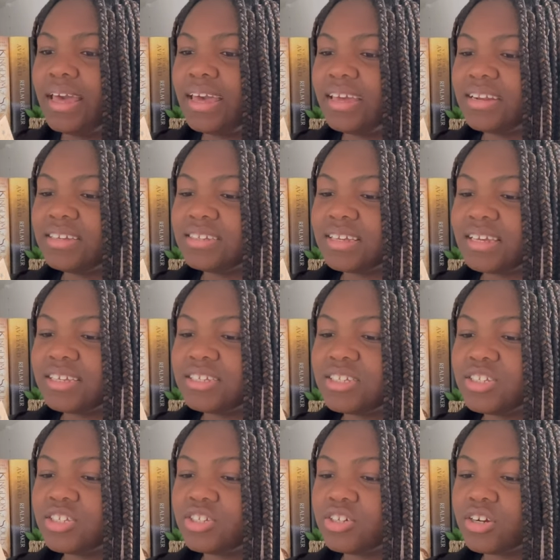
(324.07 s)
It is a
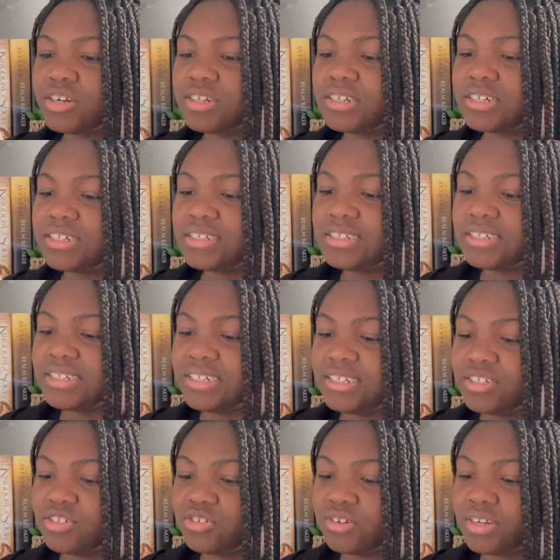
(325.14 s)
Stardust tea
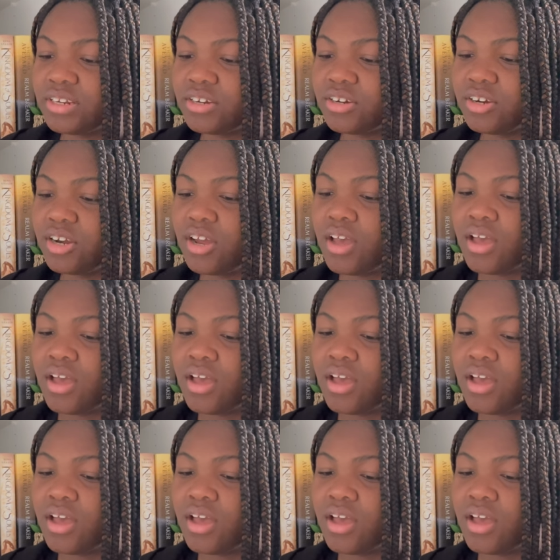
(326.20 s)
strainer